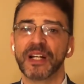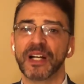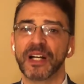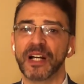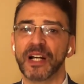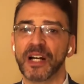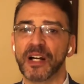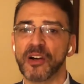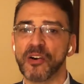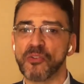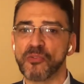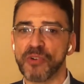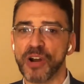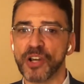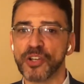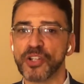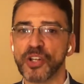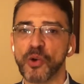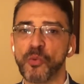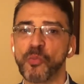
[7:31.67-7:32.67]

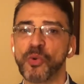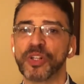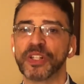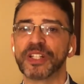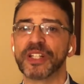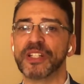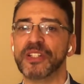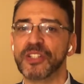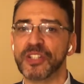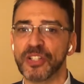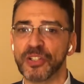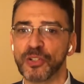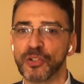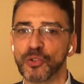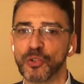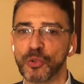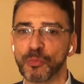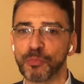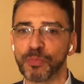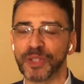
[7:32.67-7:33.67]
Russia will continue
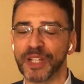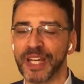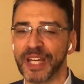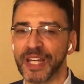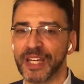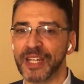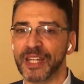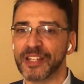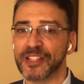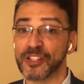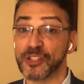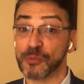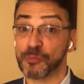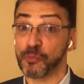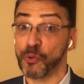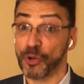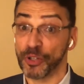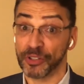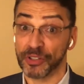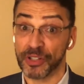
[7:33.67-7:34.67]
to play a
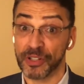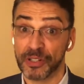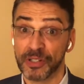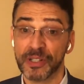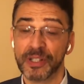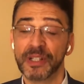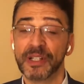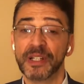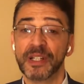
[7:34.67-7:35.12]
spoiler,